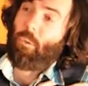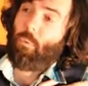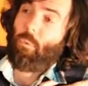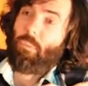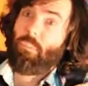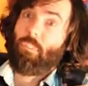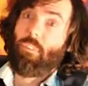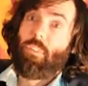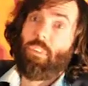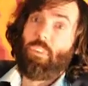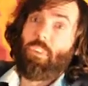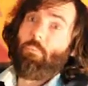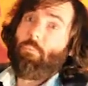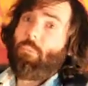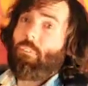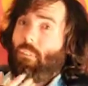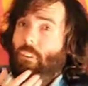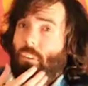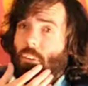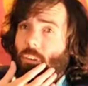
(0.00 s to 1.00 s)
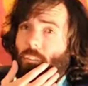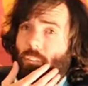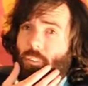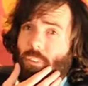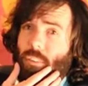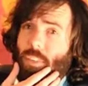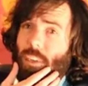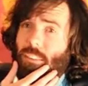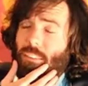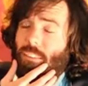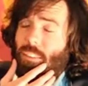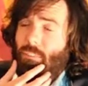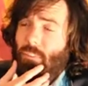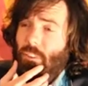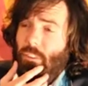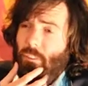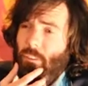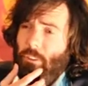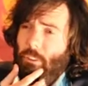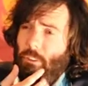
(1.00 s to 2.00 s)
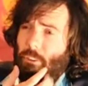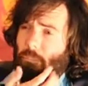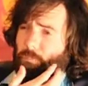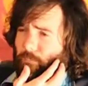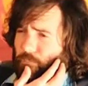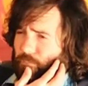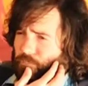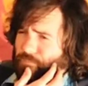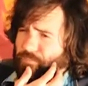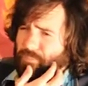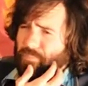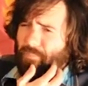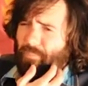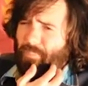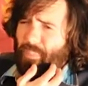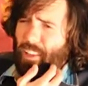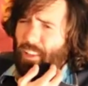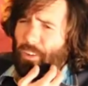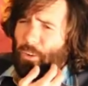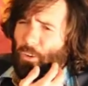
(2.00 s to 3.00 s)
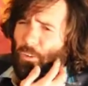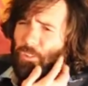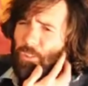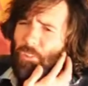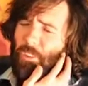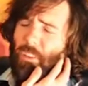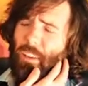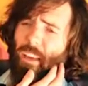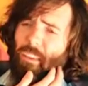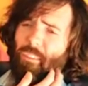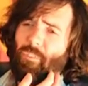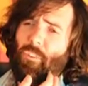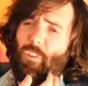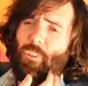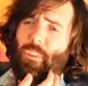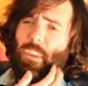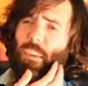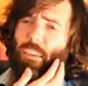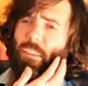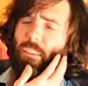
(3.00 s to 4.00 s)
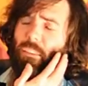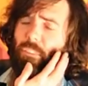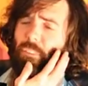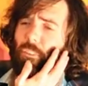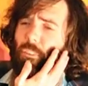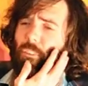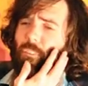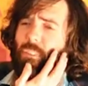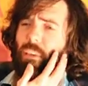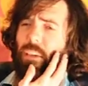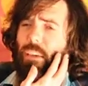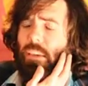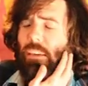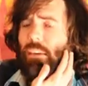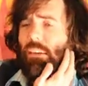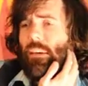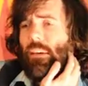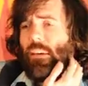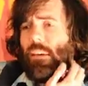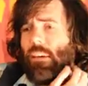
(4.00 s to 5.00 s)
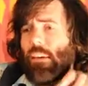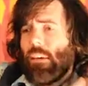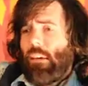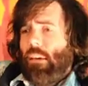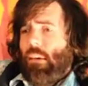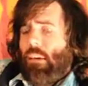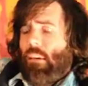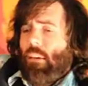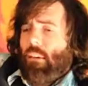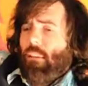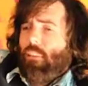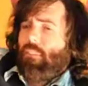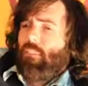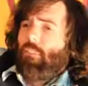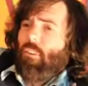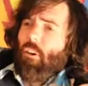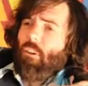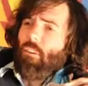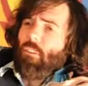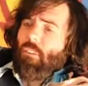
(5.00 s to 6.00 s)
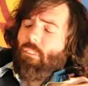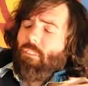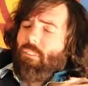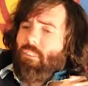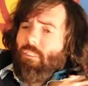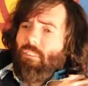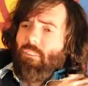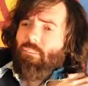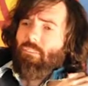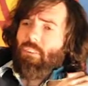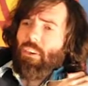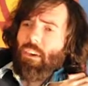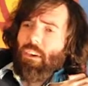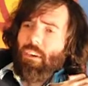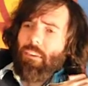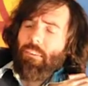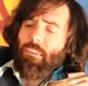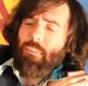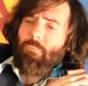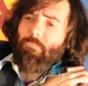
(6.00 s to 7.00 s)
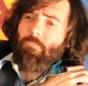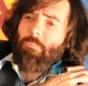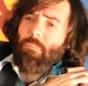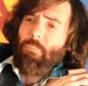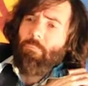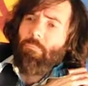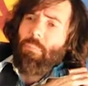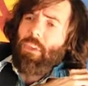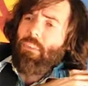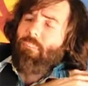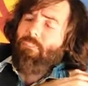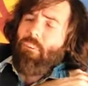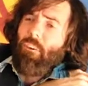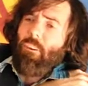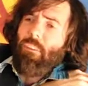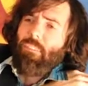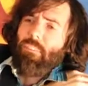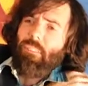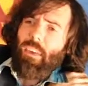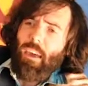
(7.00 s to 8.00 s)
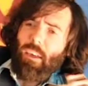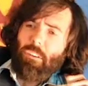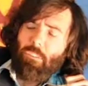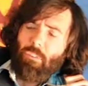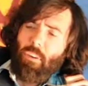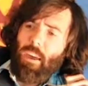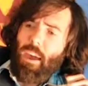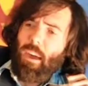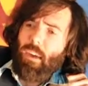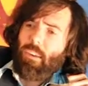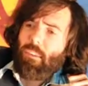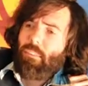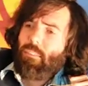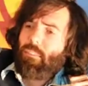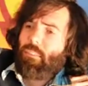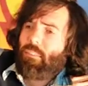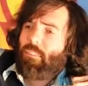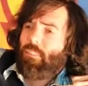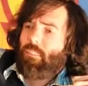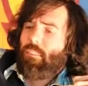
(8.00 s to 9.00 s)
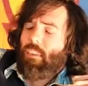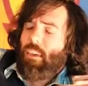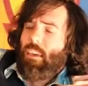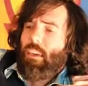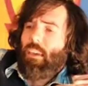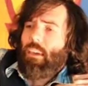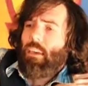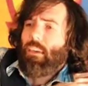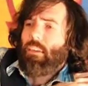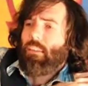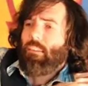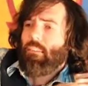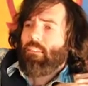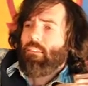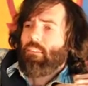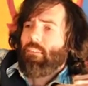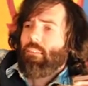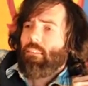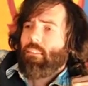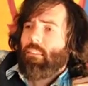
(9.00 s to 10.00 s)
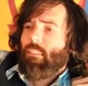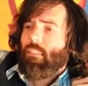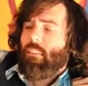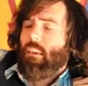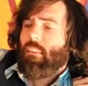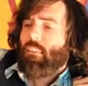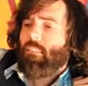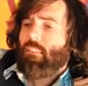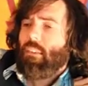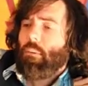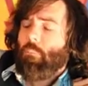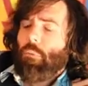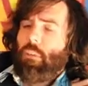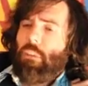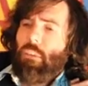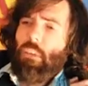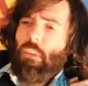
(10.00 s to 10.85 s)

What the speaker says: was the theme song to that 70s show. And also in the last few years, a lot of their songs have made various soundtracks, and in the last couple of